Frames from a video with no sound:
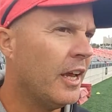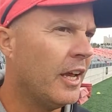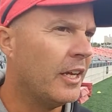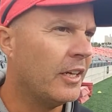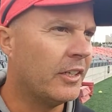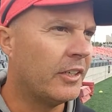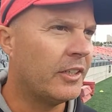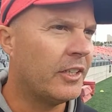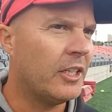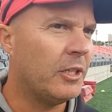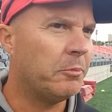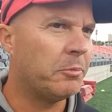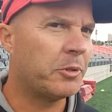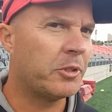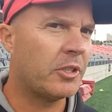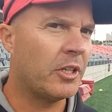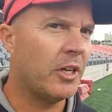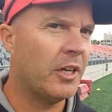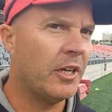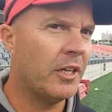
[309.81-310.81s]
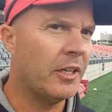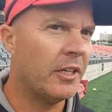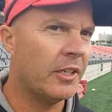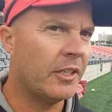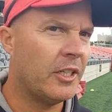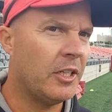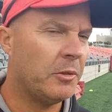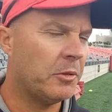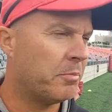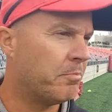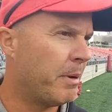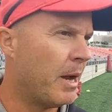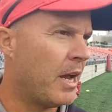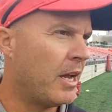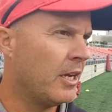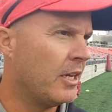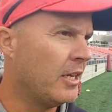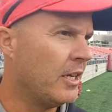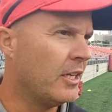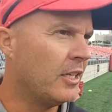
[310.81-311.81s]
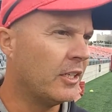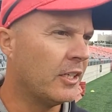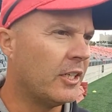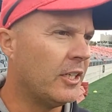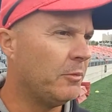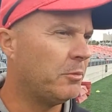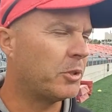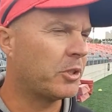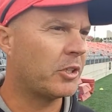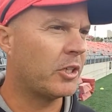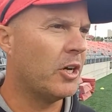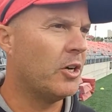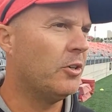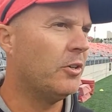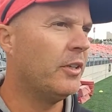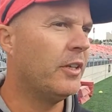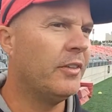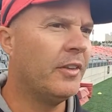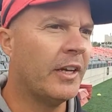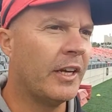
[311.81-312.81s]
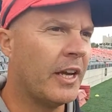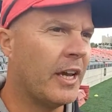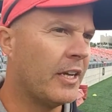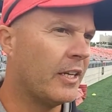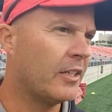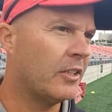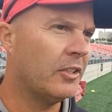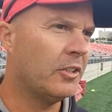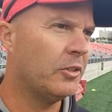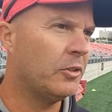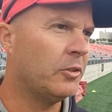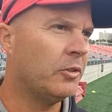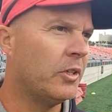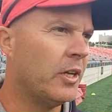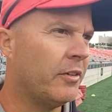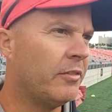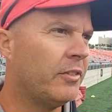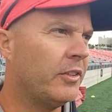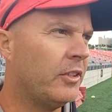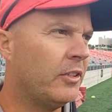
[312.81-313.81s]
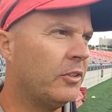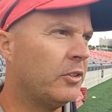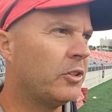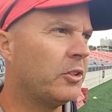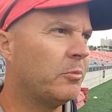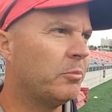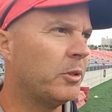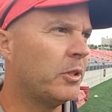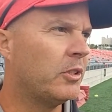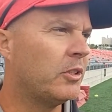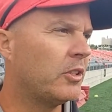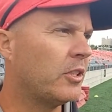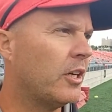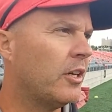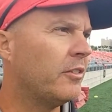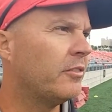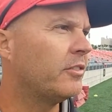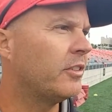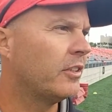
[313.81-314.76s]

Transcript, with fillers: and keeps uh, keeps buying in and keeps growing, and the guy can do definitely do some good stuff.